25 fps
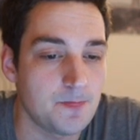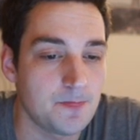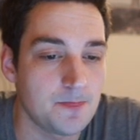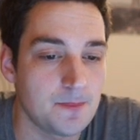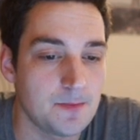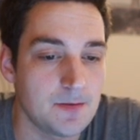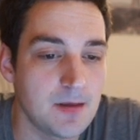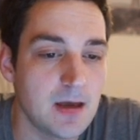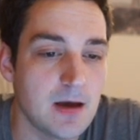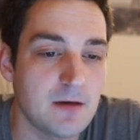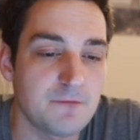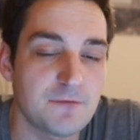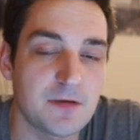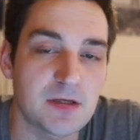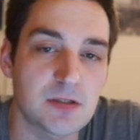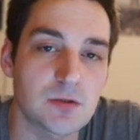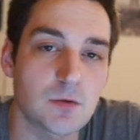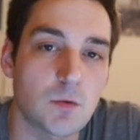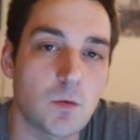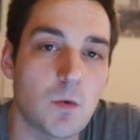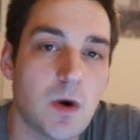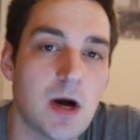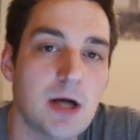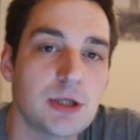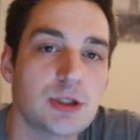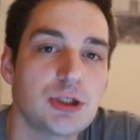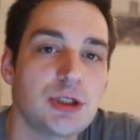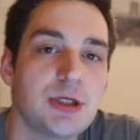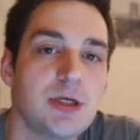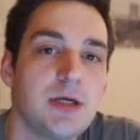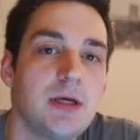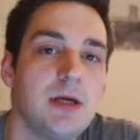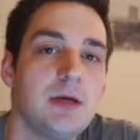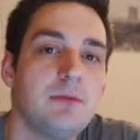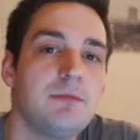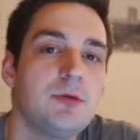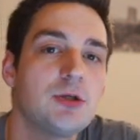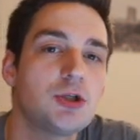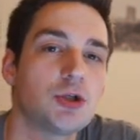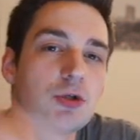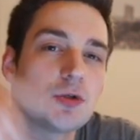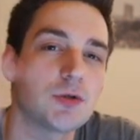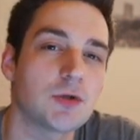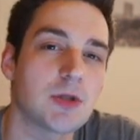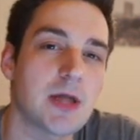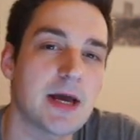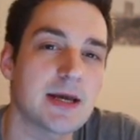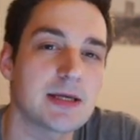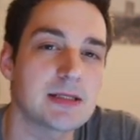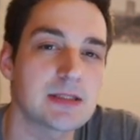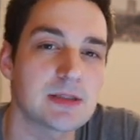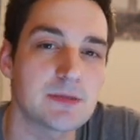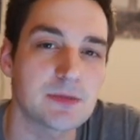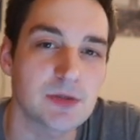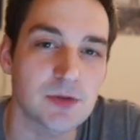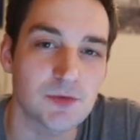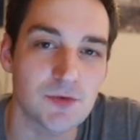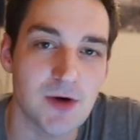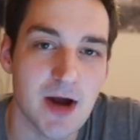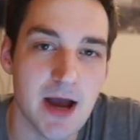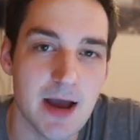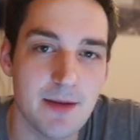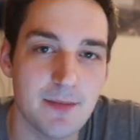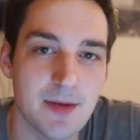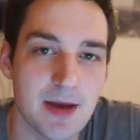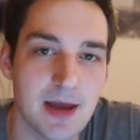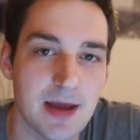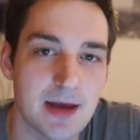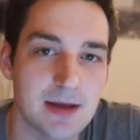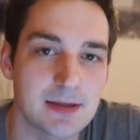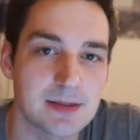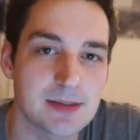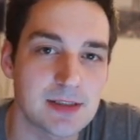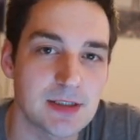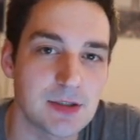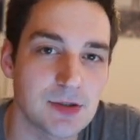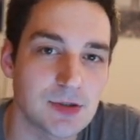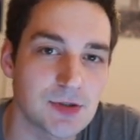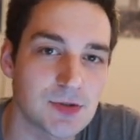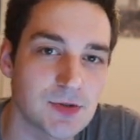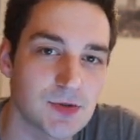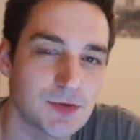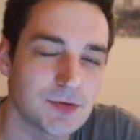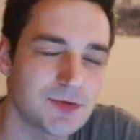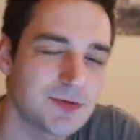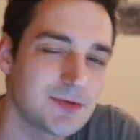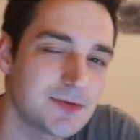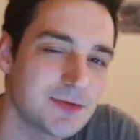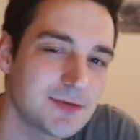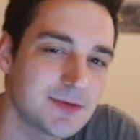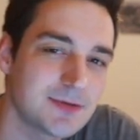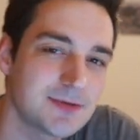yeah, thanks for watching. Be sure to like and subscribe, and see you soon.